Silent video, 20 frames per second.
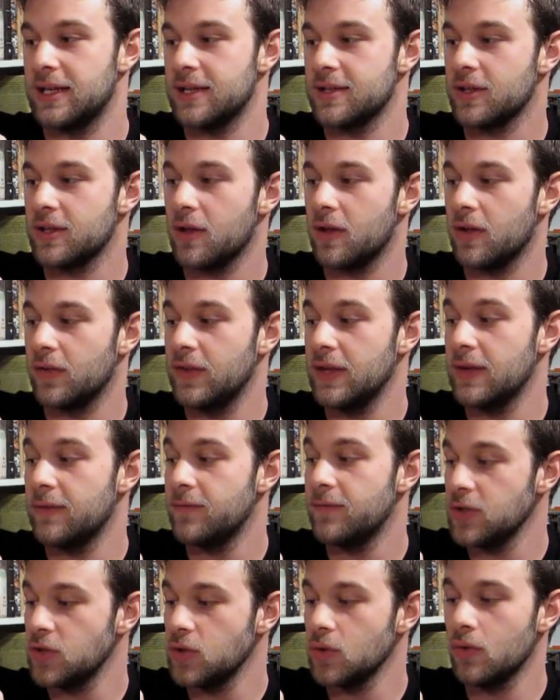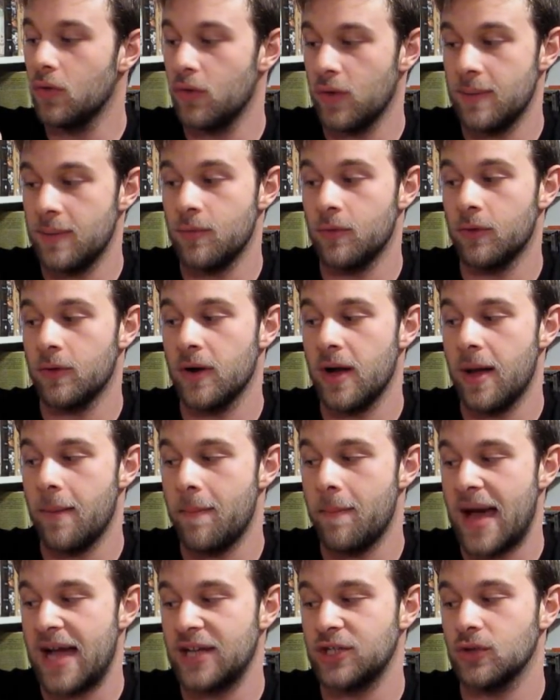It is called The Official Grimoire, A
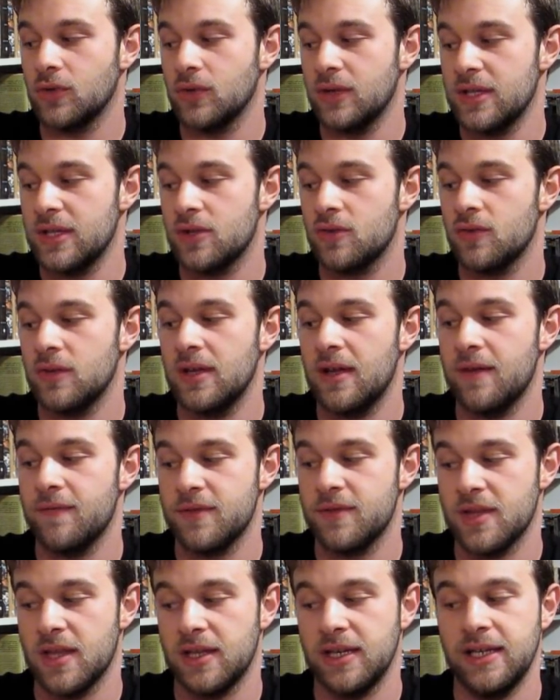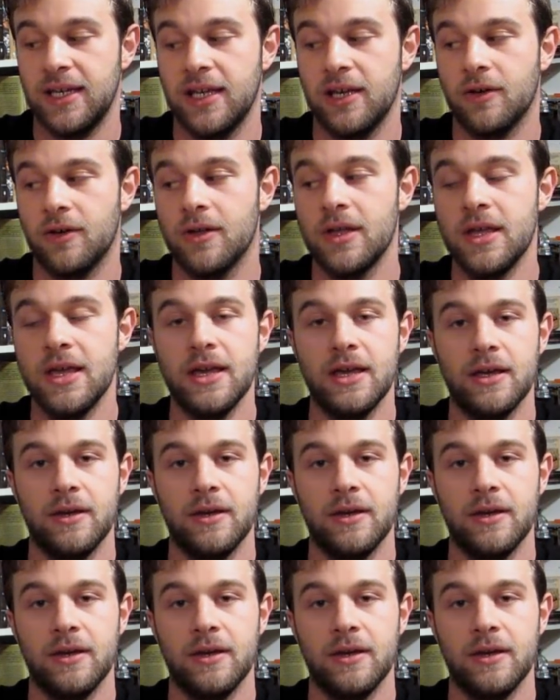Magical History of Sunnydale,